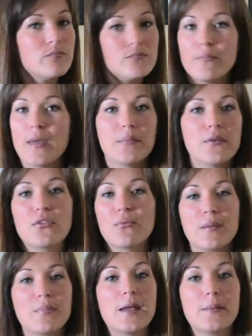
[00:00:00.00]
maybe
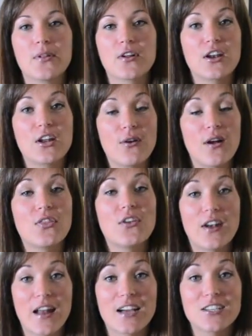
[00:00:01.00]
3 people are gonna go out
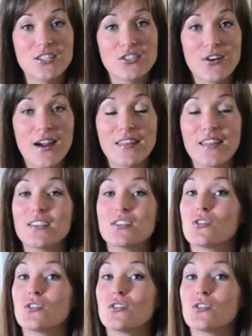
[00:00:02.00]
there and actually try this.